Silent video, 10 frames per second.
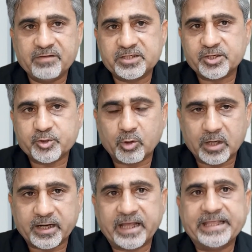which is
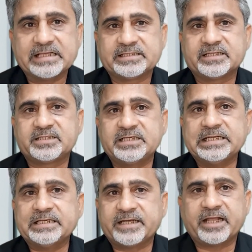called IS
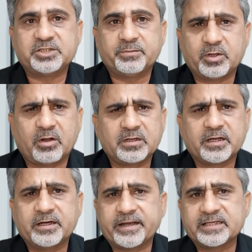16, tangible
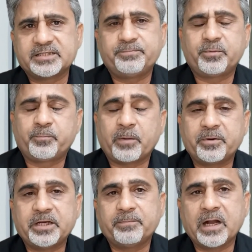non-current asset,
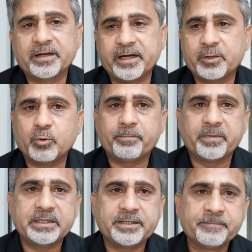property, plant and
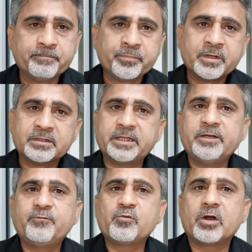equipment.
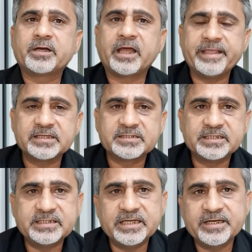Then you've got IS
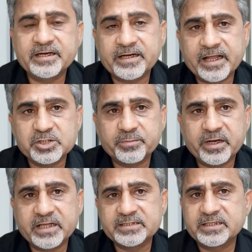38,
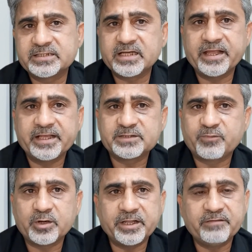intangible assets, IS
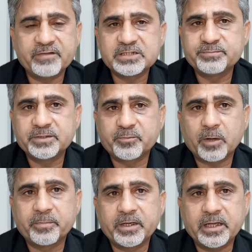40, investment
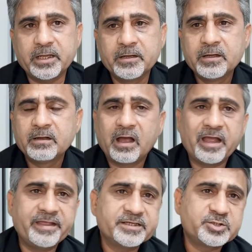property,
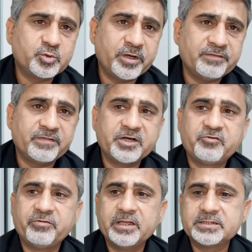IS 2,
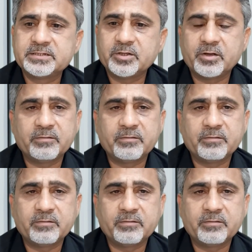inventories,